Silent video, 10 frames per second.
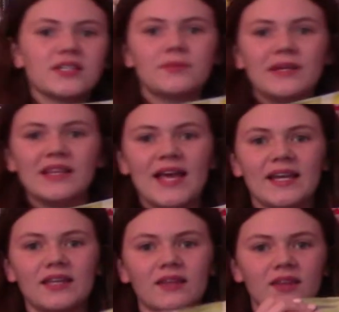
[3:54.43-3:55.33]
to be
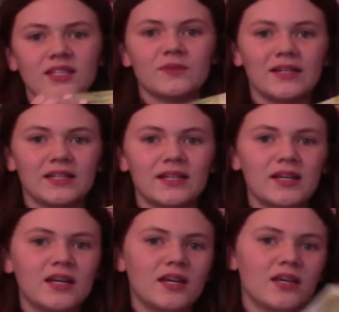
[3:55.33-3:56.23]
like this one,
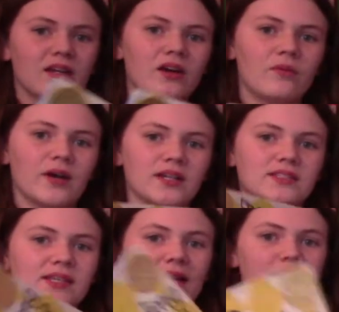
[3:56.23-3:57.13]
you know, where
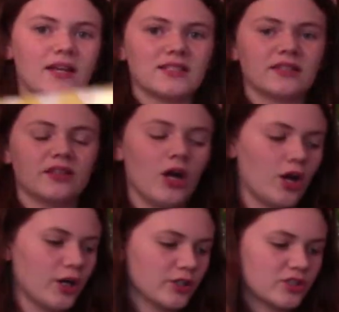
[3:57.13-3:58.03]
it's like nice and
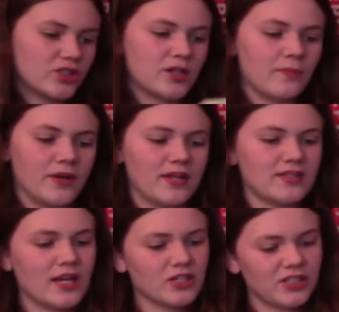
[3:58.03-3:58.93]
large, but it's
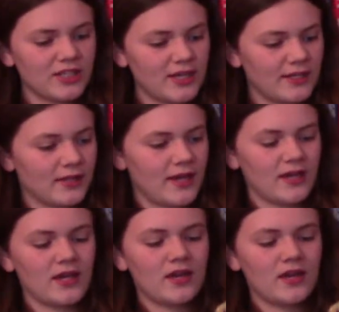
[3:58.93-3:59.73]
actually in like